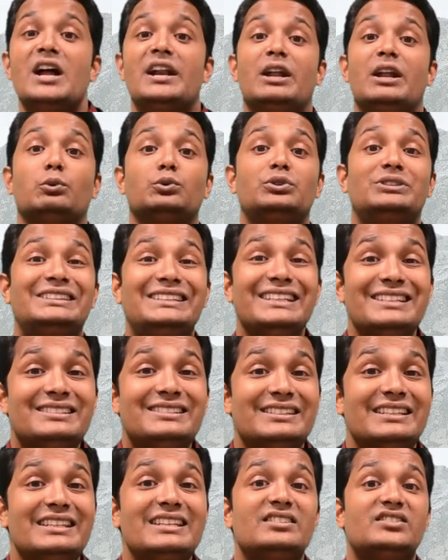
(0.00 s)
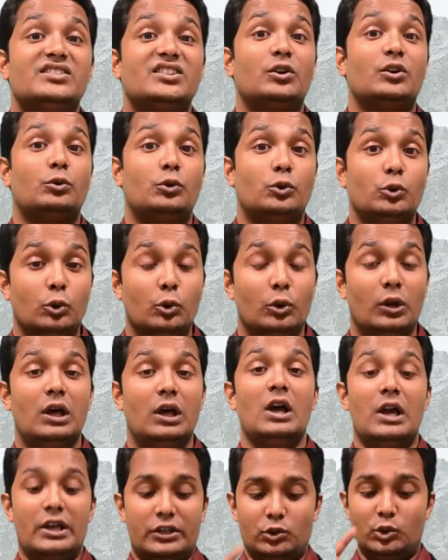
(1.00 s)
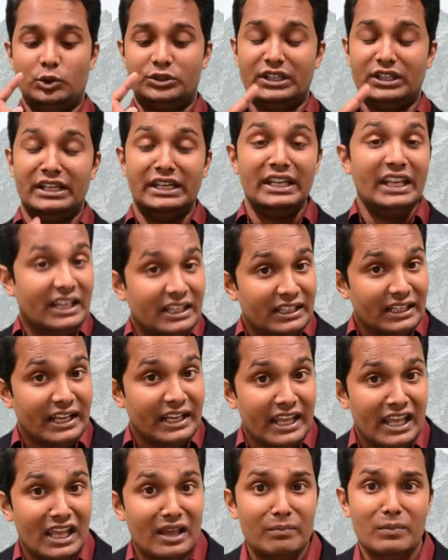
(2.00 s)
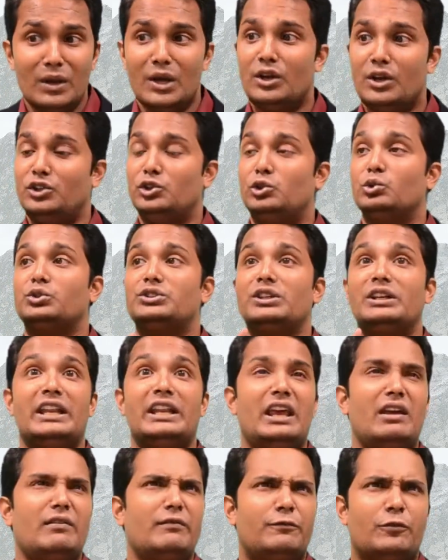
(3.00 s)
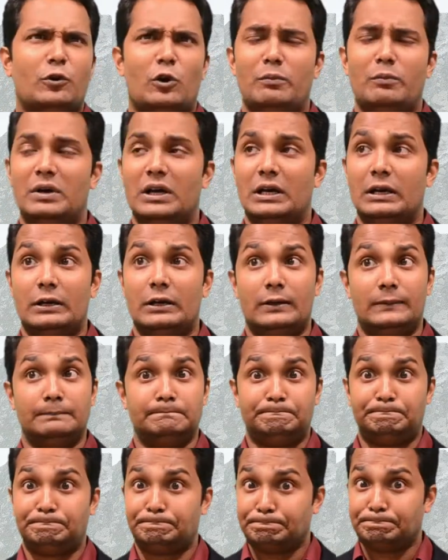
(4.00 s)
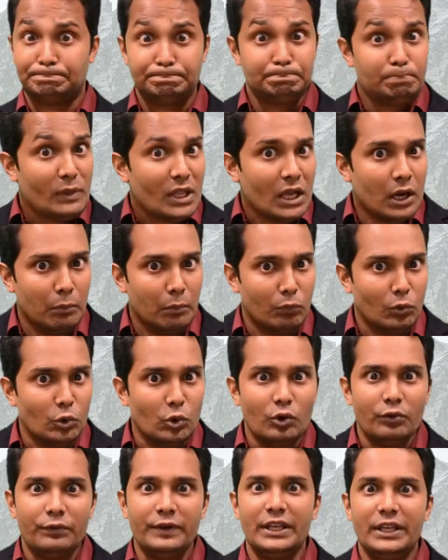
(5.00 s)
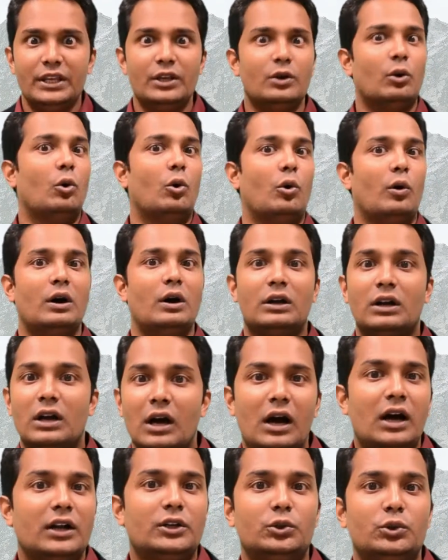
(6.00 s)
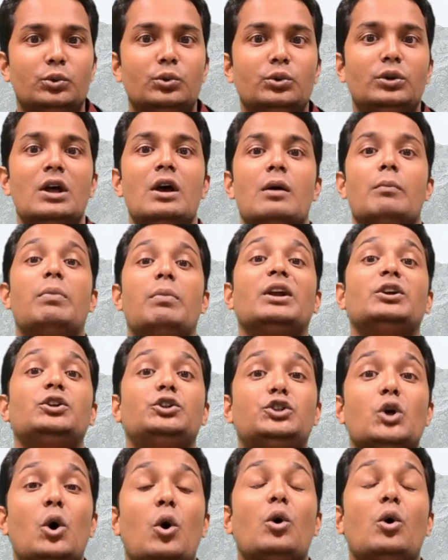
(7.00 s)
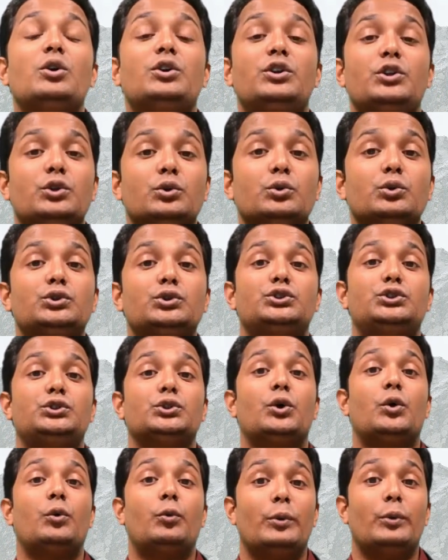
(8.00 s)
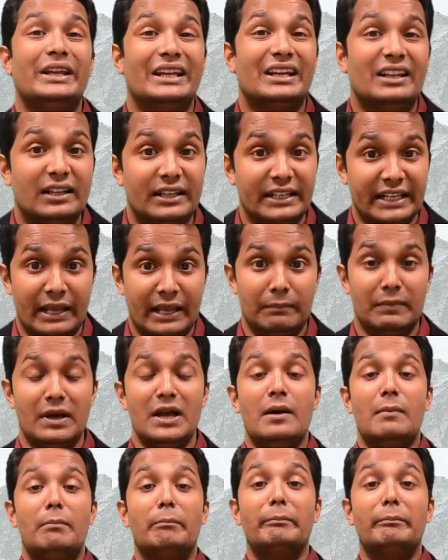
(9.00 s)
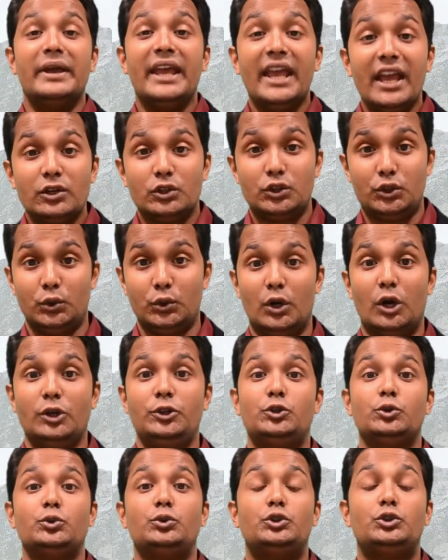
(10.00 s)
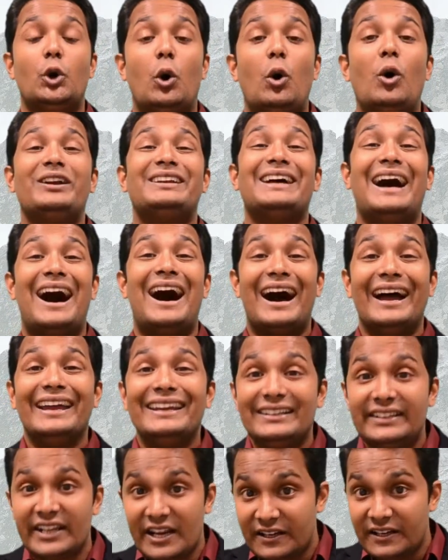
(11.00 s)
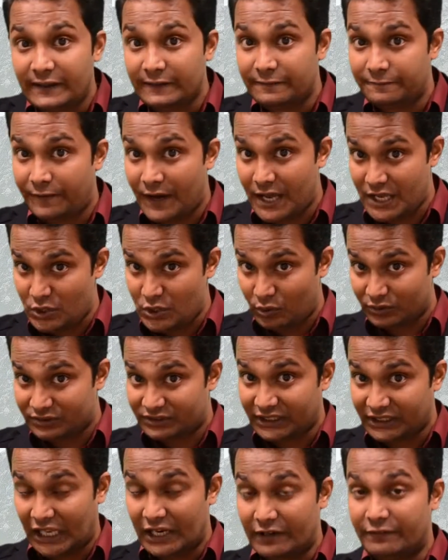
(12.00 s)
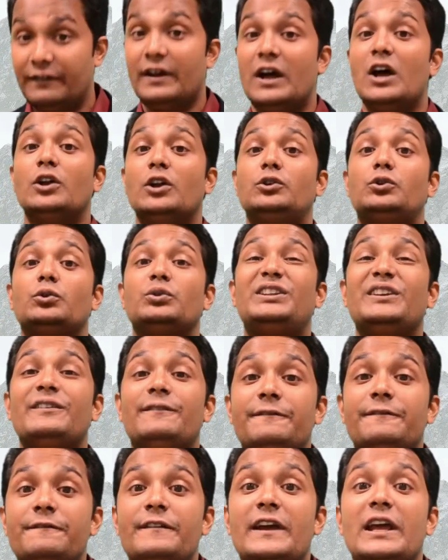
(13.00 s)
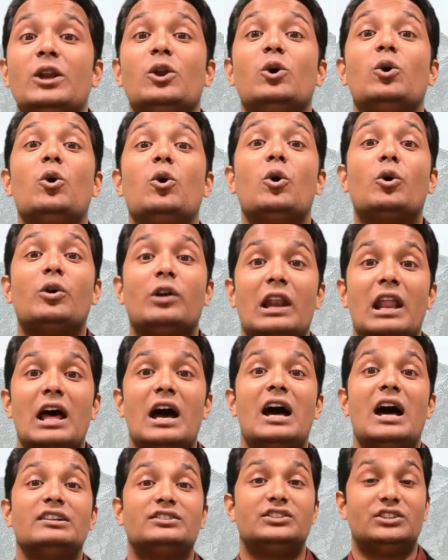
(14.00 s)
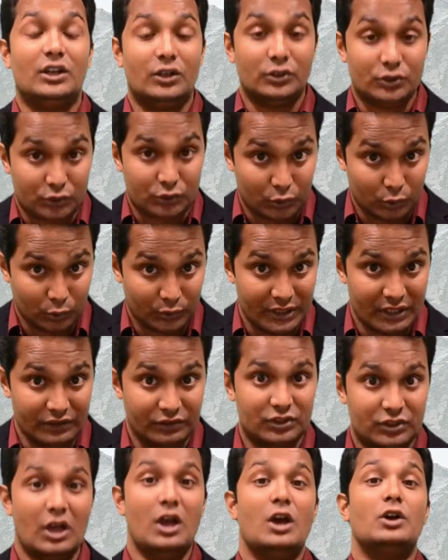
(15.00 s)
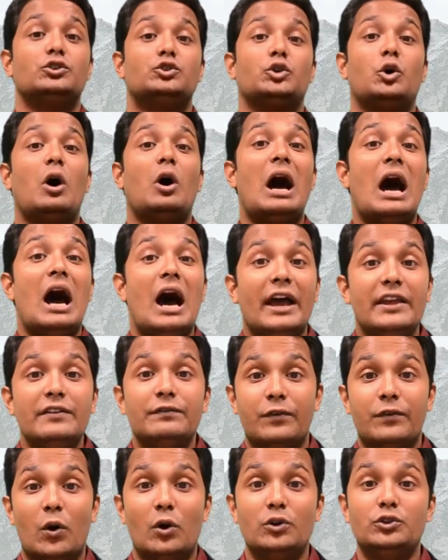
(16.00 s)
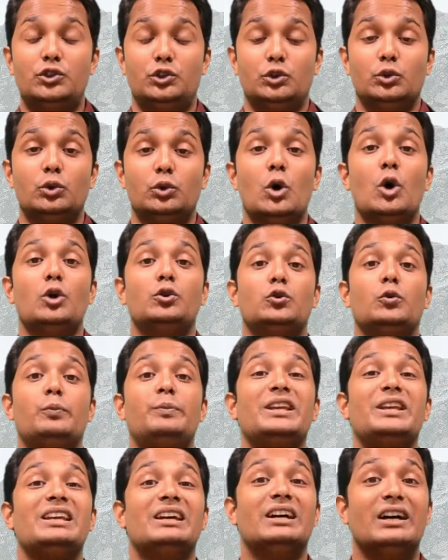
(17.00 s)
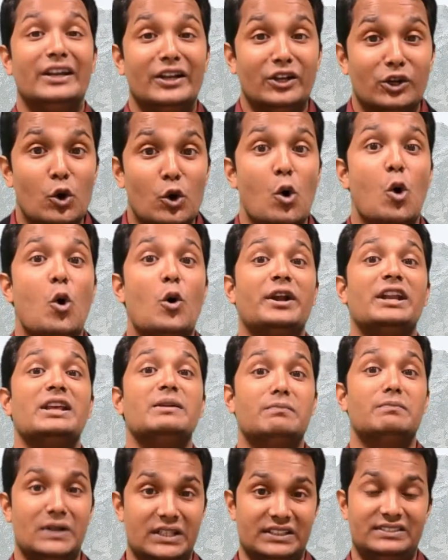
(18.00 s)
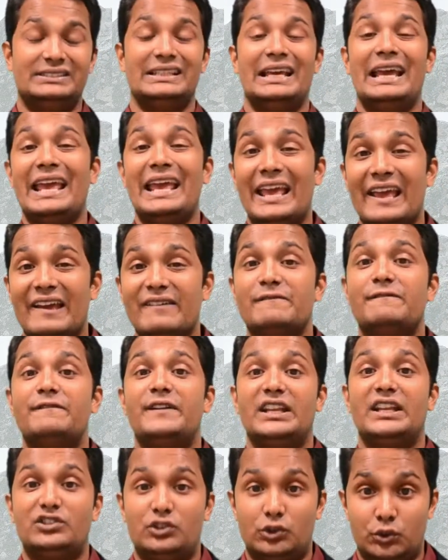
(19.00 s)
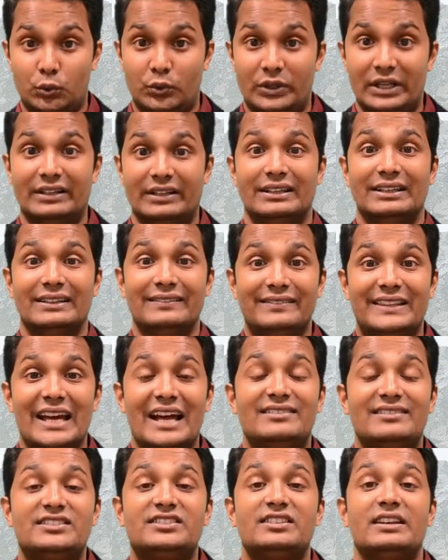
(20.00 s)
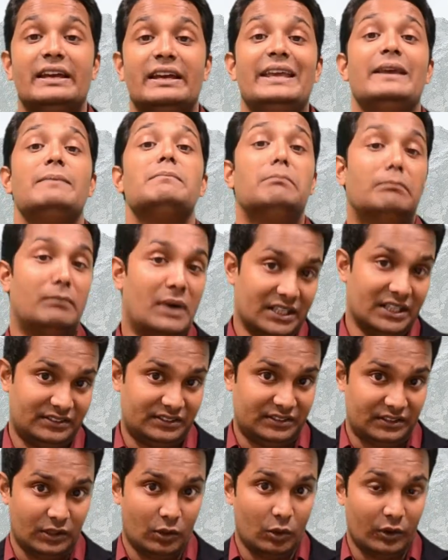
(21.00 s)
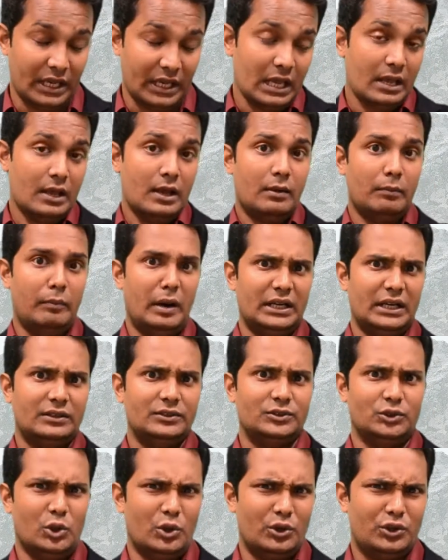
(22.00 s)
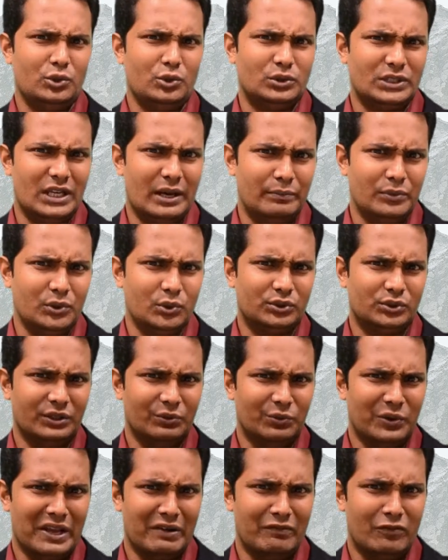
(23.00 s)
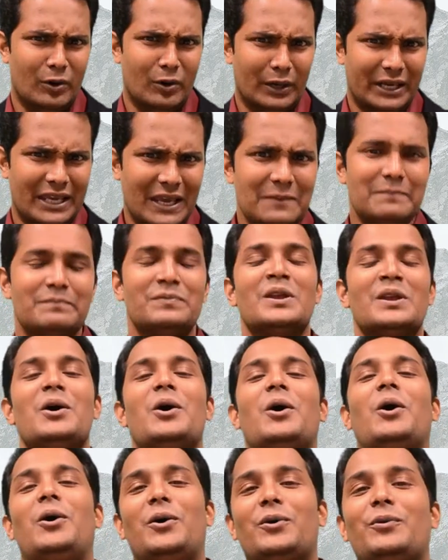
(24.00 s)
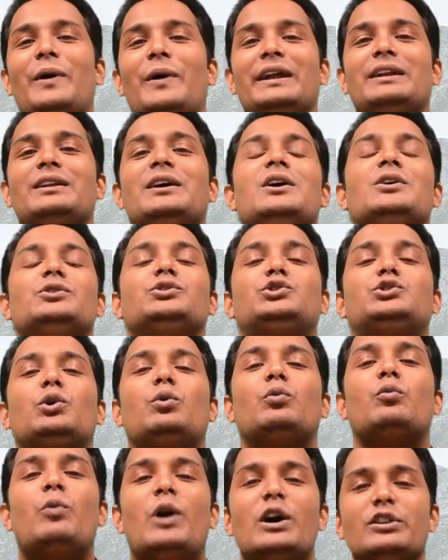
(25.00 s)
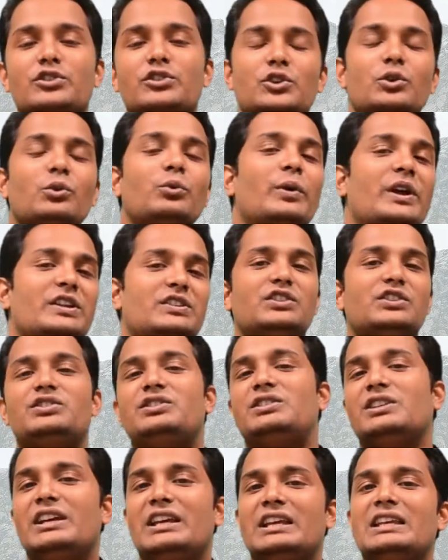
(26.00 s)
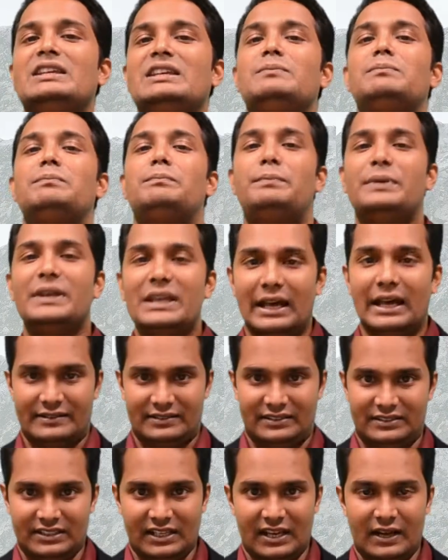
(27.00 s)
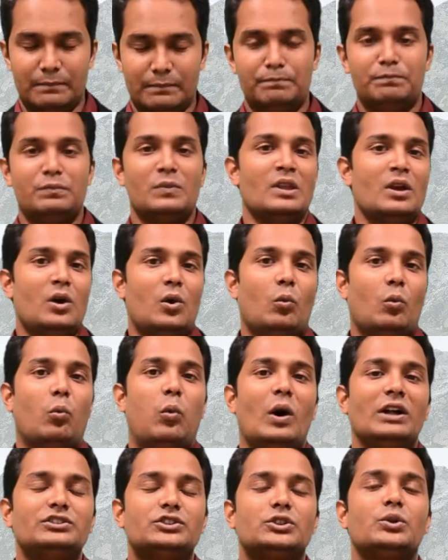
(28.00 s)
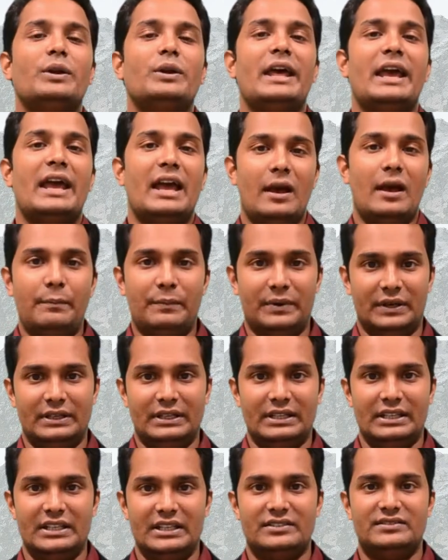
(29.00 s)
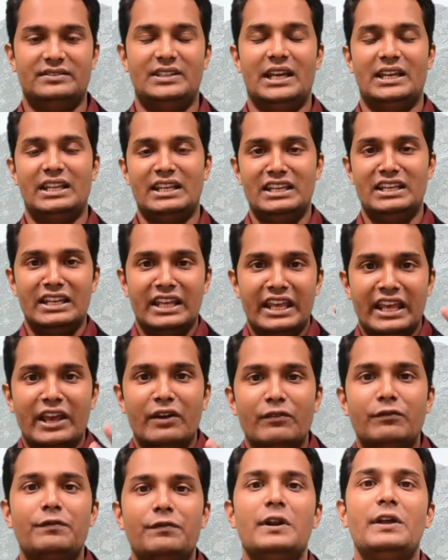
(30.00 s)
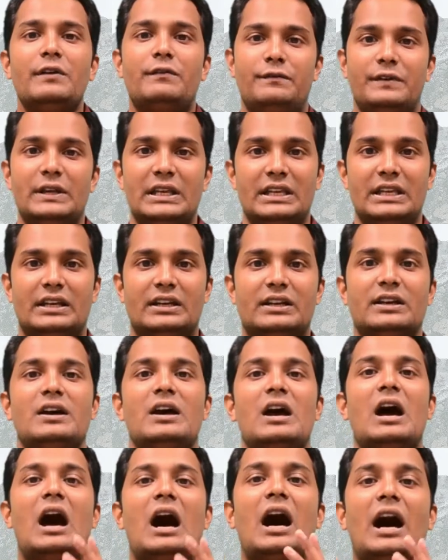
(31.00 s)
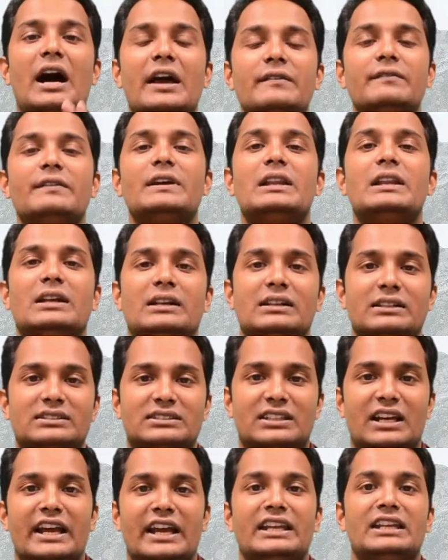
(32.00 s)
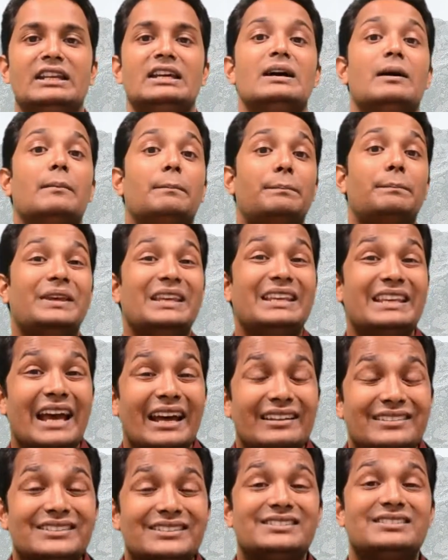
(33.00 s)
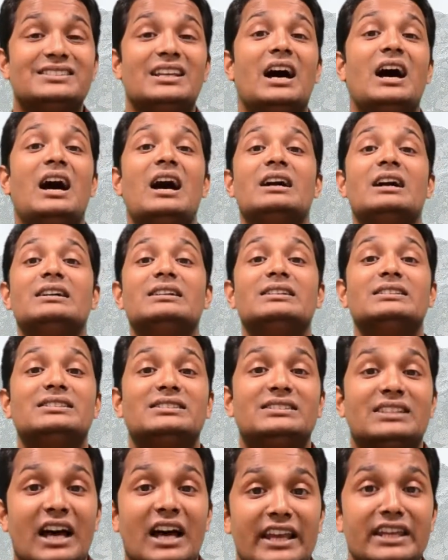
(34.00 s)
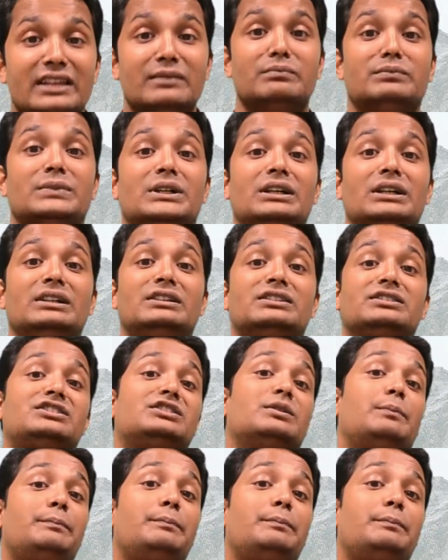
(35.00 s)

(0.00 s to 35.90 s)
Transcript: Now this is a rule. Use a nickname, use a name from a movie or a cartoon, but don't use your real name. Make sure you don't identify yourself to the fellow class students. So I want you to be anonymous, every student. That's a must, okay? But don't use an abusive name, okay? Alright, so once you register in Piazza, what's gonna happen is that in every week I will assign Piazza assignments,